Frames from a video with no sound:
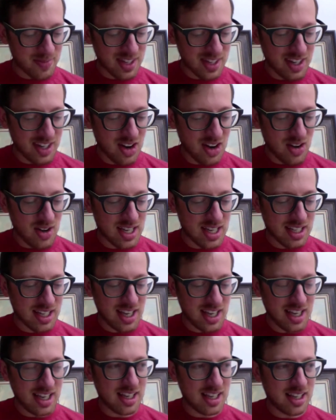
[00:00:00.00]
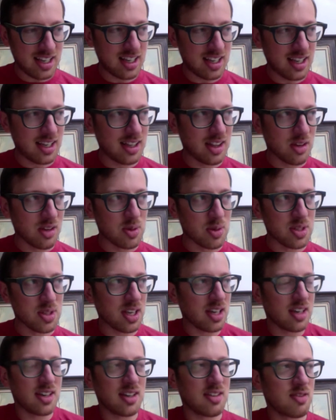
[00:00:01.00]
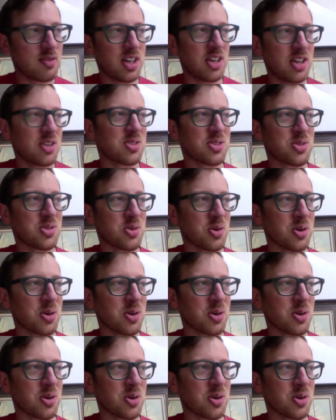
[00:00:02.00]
you know, there was like a video store.